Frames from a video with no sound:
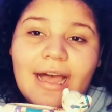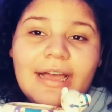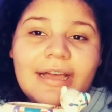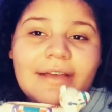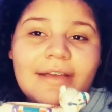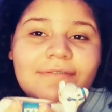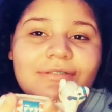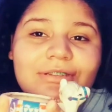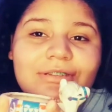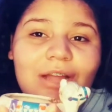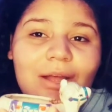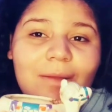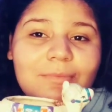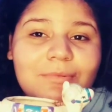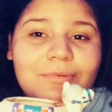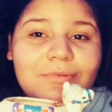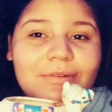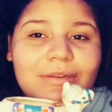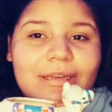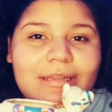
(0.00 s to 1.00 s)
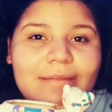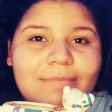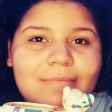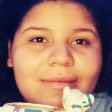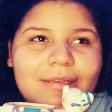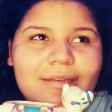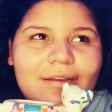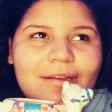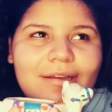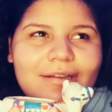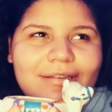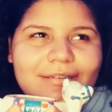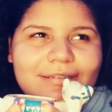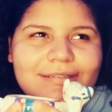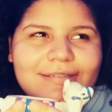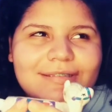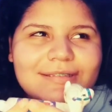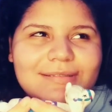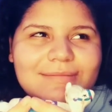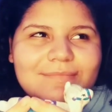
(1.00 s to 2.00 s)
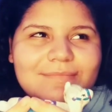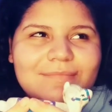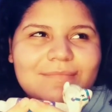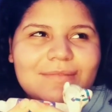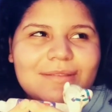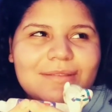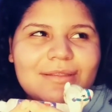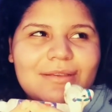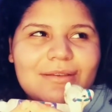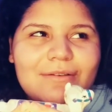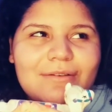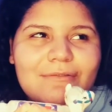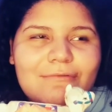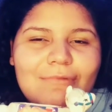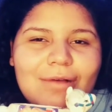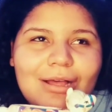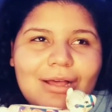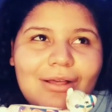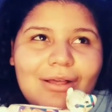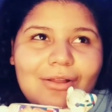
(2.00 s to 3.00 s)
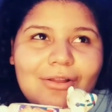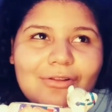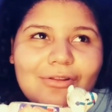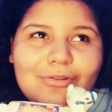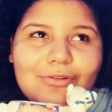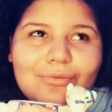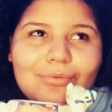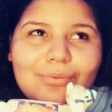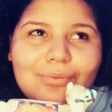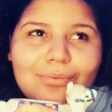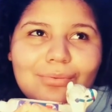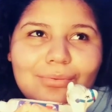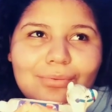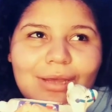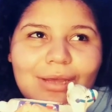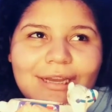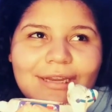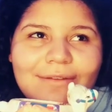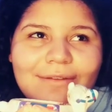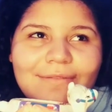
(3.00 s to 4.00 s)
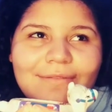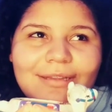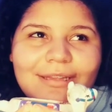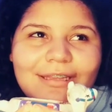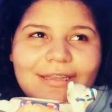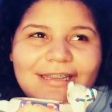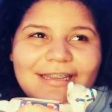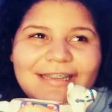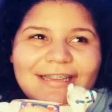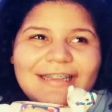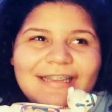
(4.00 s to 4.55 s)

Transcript: I have stopped reading because, well, I didn't really,